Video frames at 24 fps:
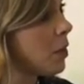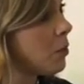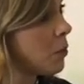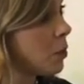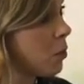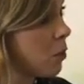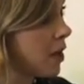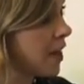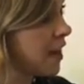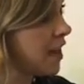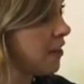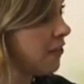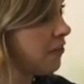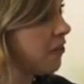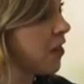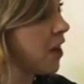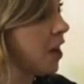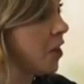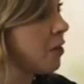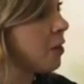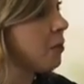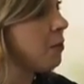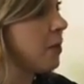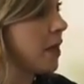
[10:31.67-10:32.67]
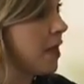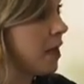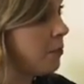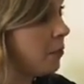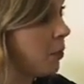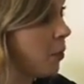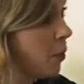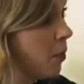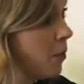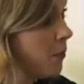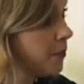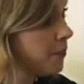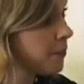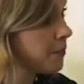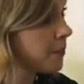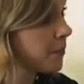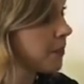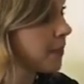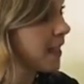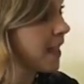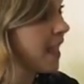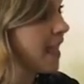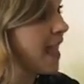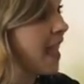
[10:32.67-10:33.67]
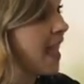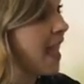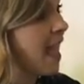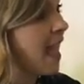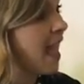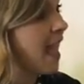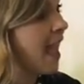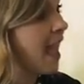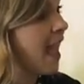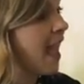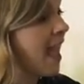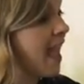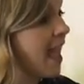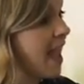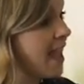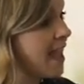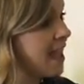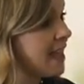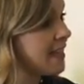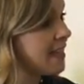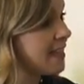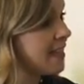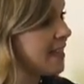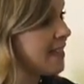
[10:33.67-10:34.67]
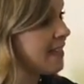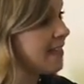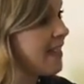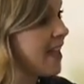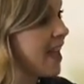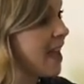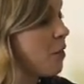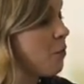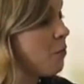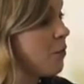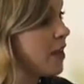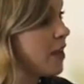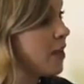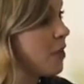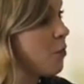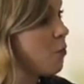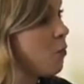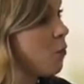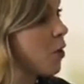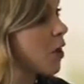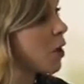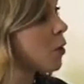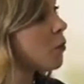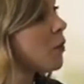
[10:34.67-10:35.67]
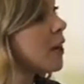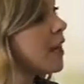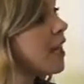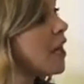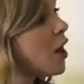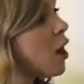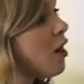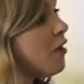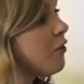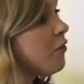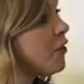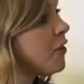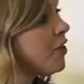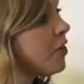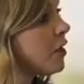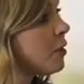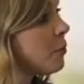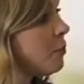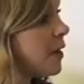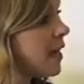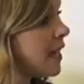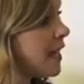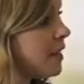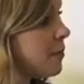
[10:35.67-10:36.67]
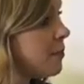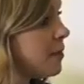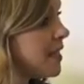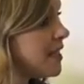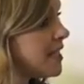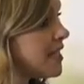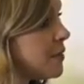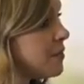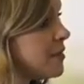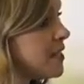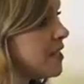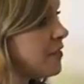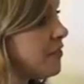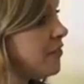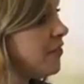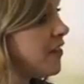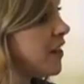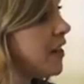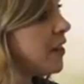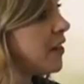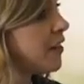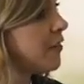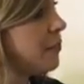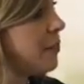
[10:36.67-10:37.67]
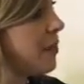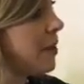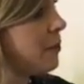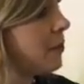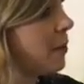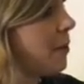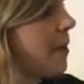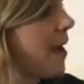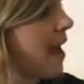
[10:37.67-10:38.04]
the working for other people, and that we weren't running off with their money. Because that was the fear of people